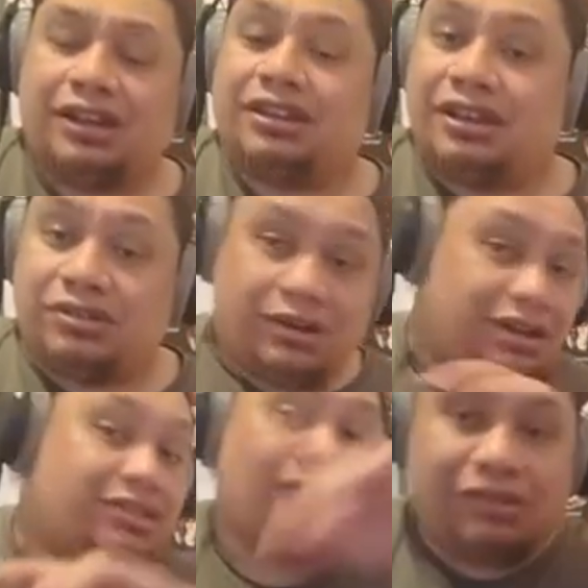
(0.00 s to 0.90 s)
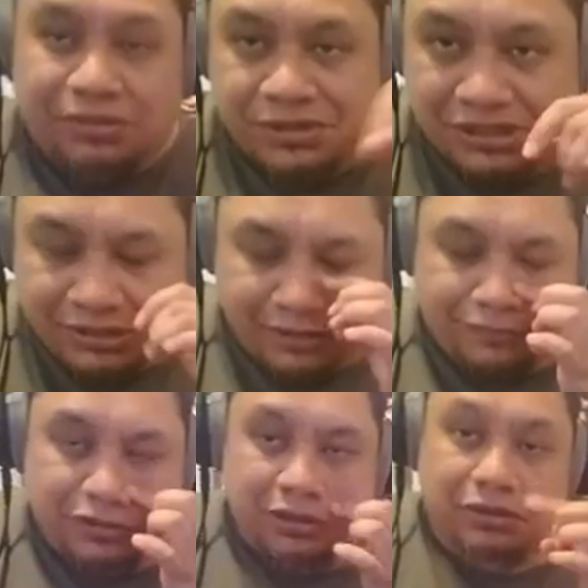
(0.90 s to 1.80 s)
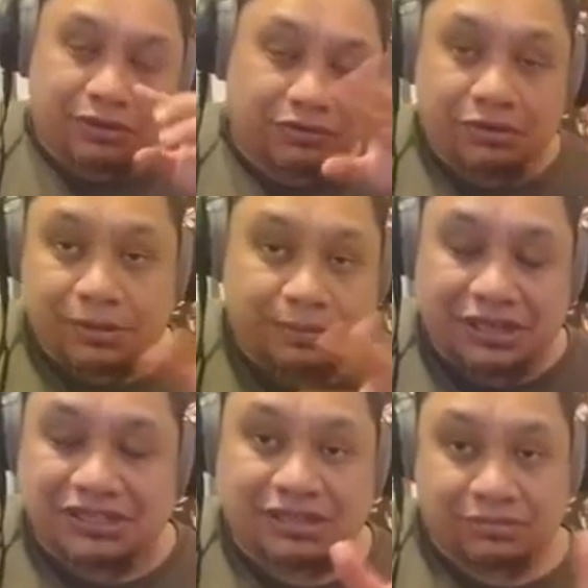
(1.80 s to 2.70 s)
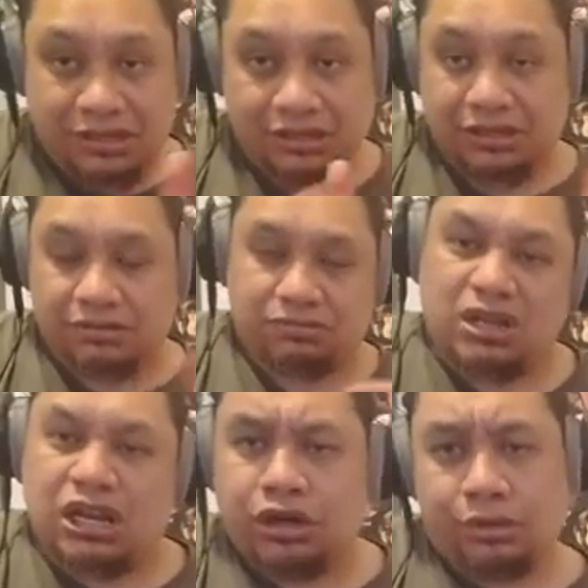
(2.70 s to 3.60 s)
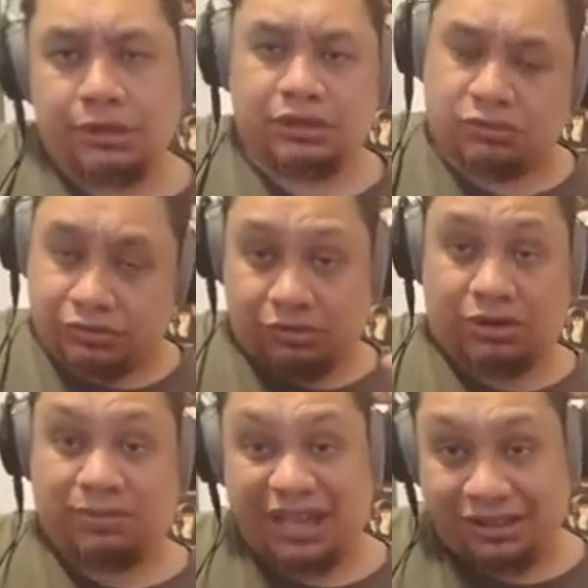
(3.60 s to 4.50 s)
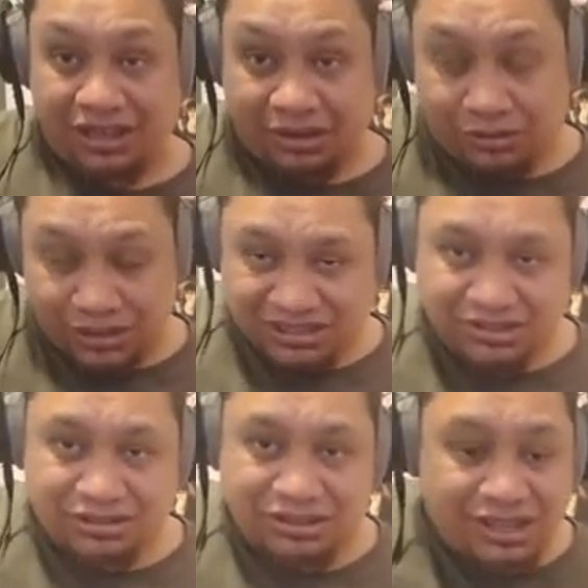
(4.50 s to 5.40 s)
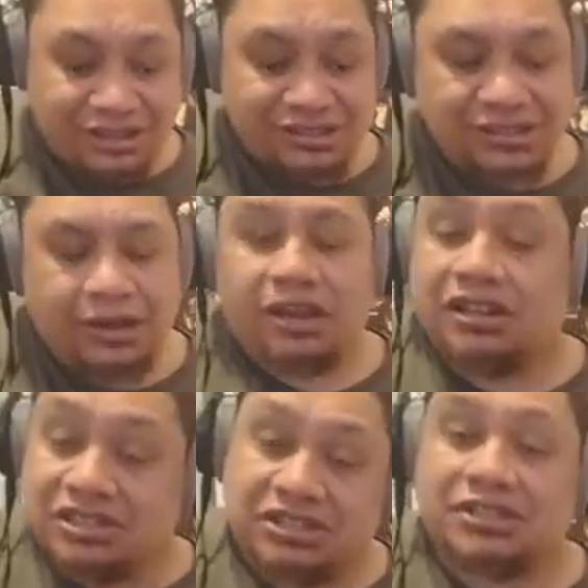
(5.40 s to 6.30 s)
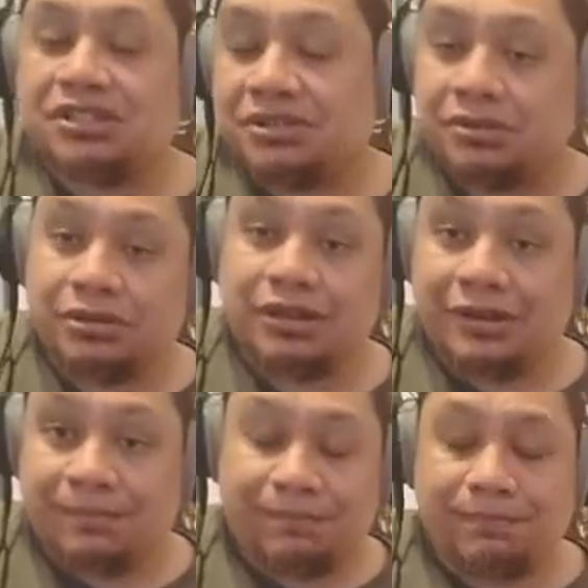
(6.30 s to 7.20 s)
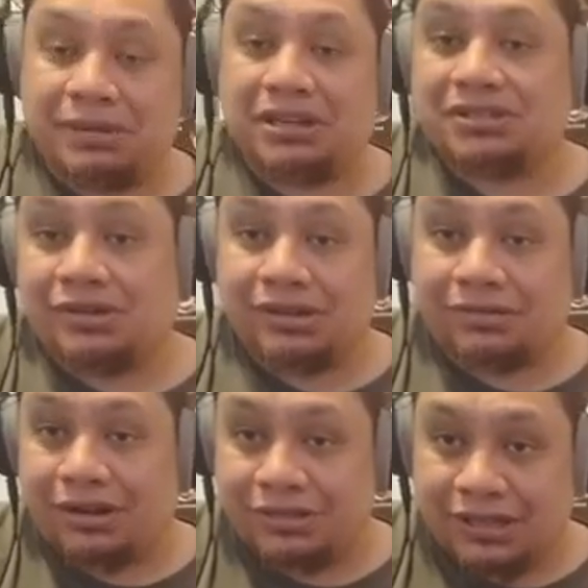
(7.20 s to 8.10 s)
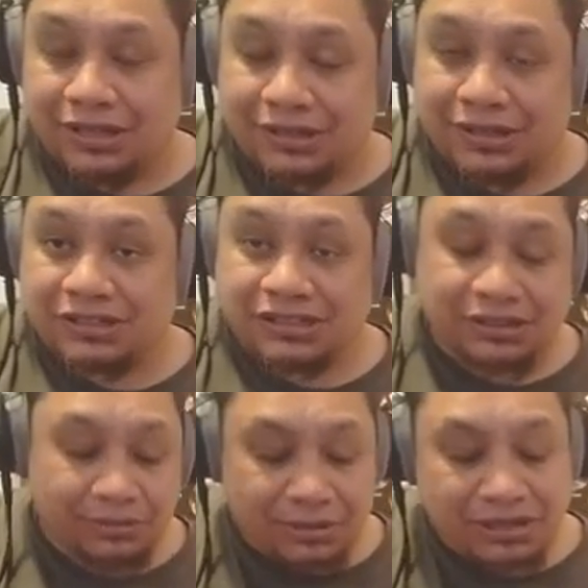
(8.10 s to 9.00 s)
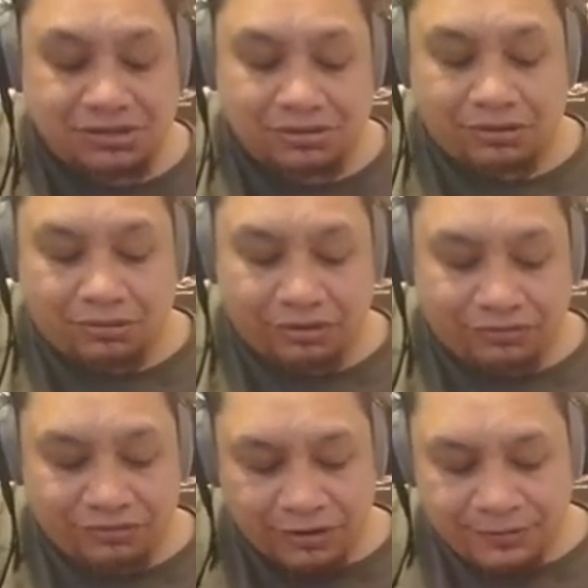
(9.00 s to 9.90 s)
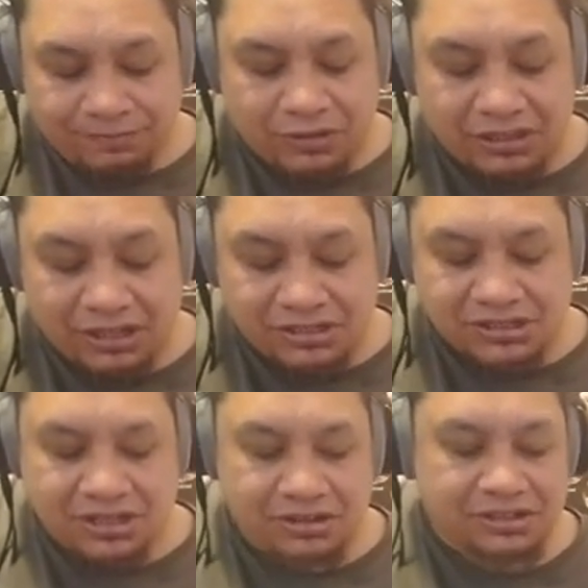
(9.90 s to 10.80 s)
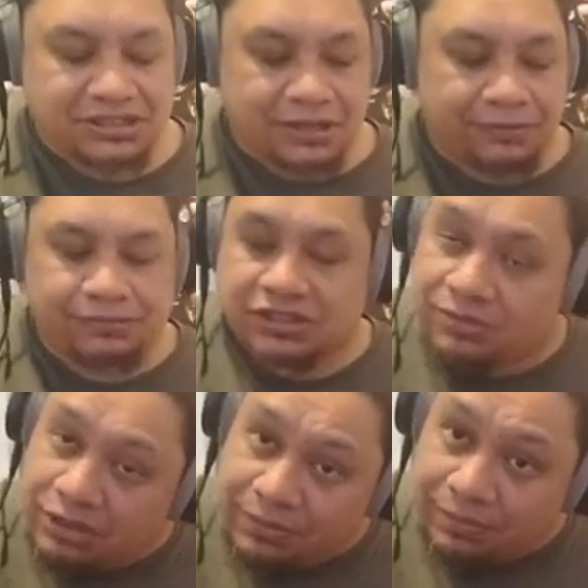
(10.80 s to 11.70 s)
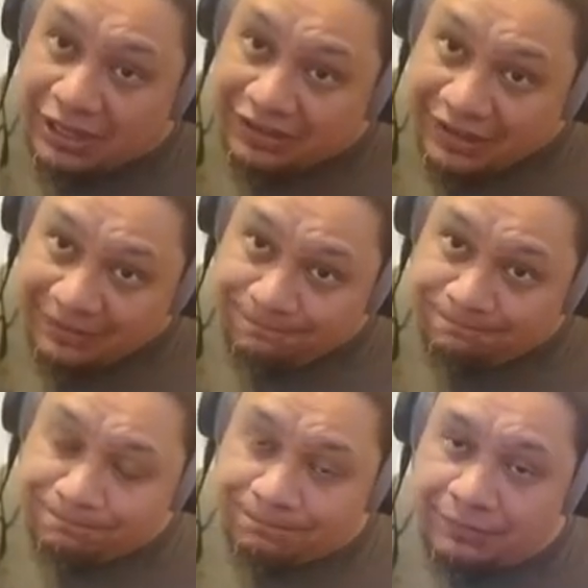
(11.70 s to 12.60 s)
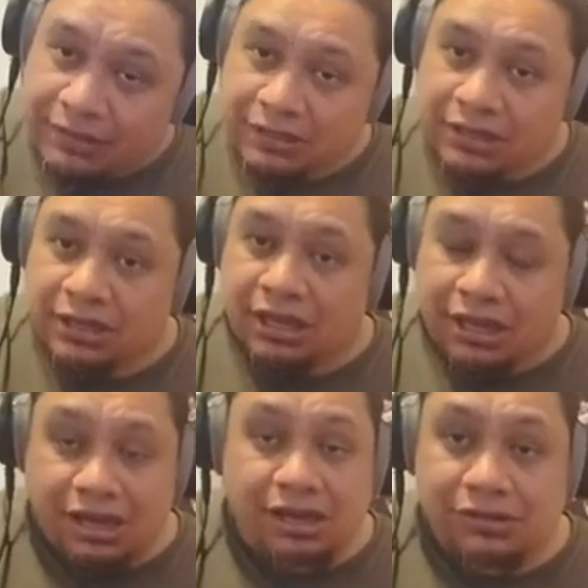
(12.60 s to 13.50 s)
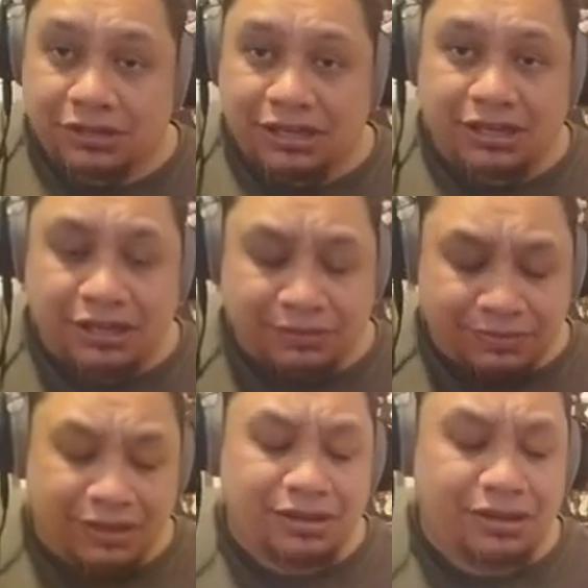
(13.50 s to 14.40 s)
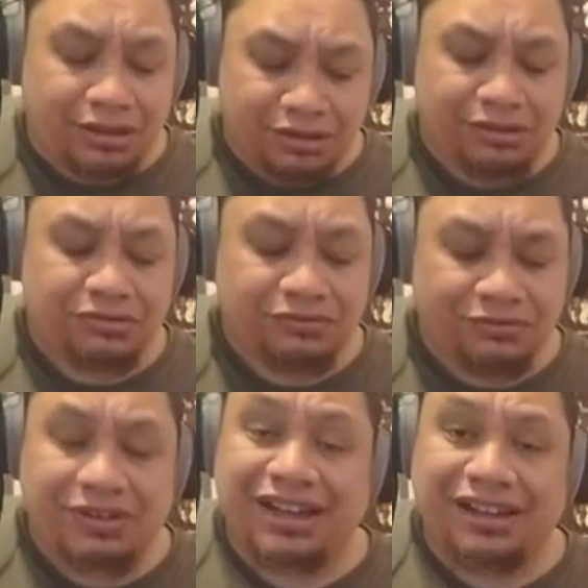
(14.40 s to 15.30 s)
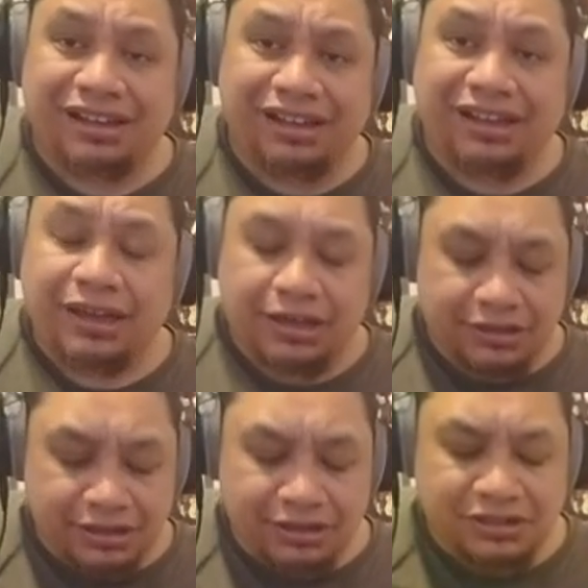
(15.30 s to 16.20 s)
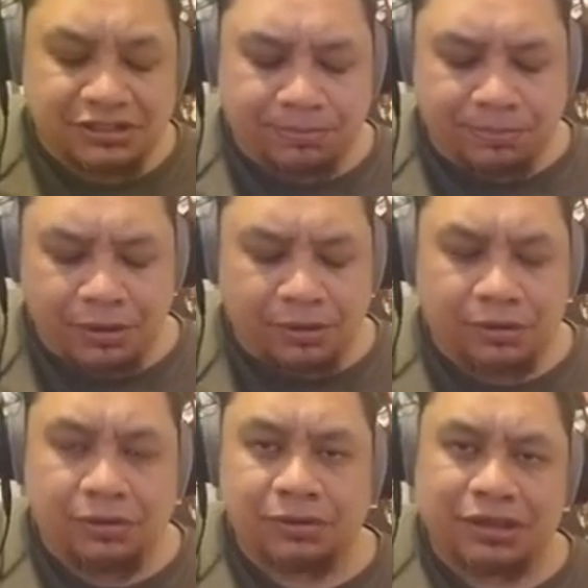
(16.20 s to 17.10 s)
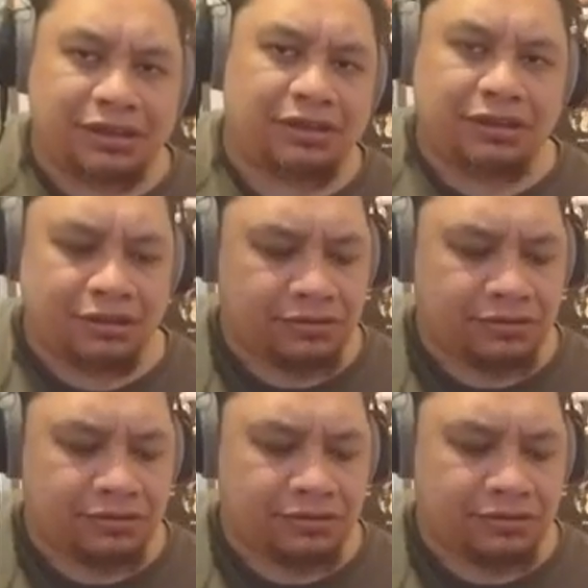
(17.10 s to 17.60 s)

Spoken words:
Now your other option, if you want to play something a little bit, or you want to play like what the song does, is just to do the pentatonic run that it does. So the pentatonic riff. And that just goes, so when you play that, I'll keep the home fires burning.